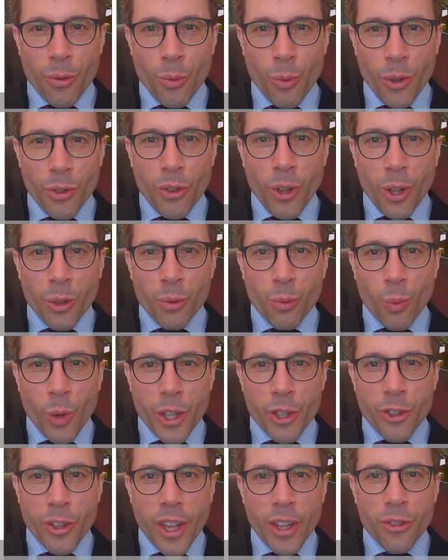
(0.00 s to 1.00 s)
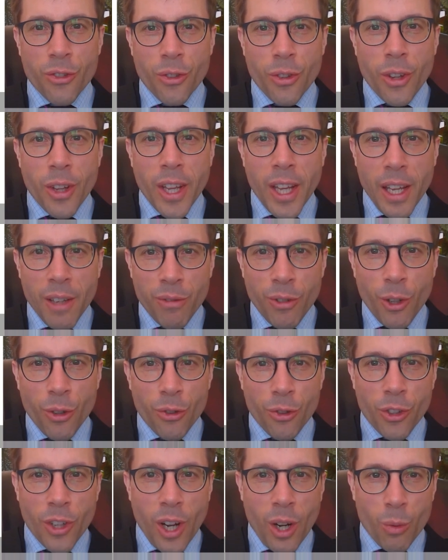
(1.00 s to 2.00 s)
result which says if you
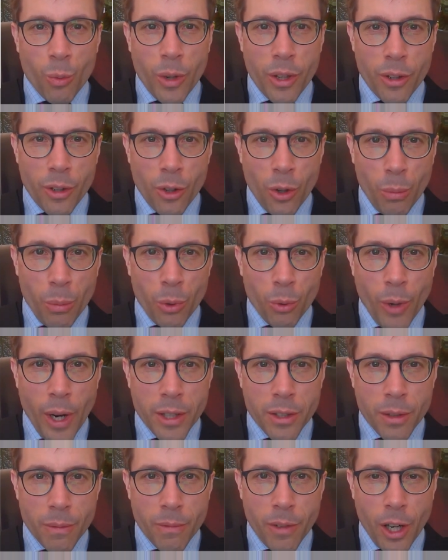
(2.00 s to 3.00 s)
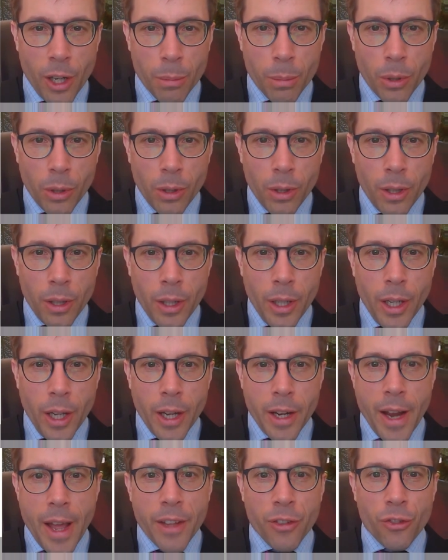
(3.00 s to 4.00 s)
start with a normal random variable
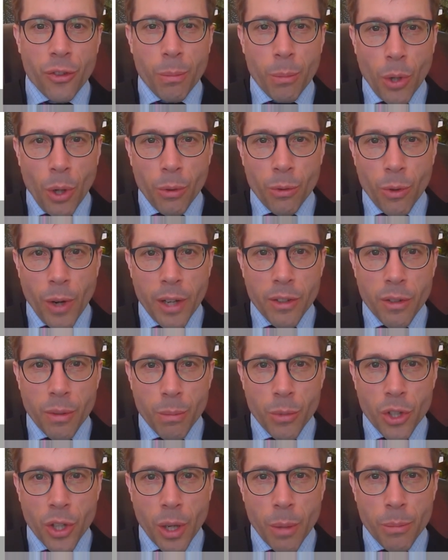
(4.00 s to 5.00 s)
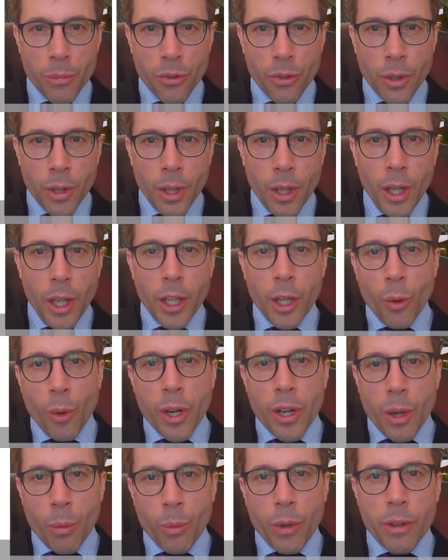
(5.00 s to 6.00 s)
and add some non-random terms, you end
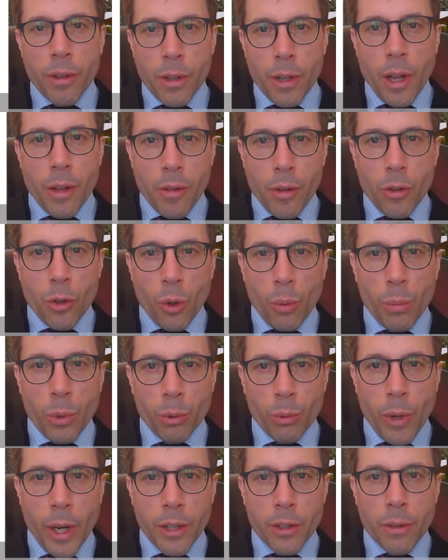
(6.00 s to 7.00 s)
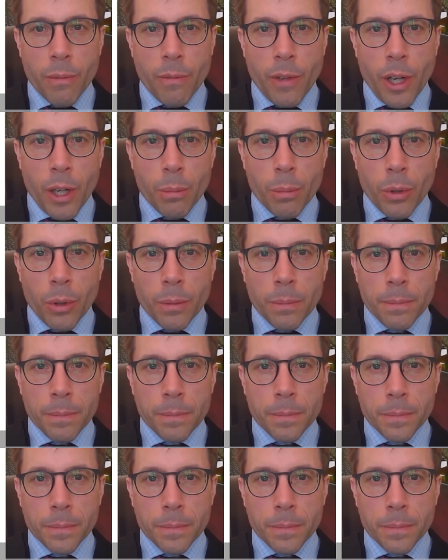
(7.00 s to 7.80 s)
up with another normal random variable.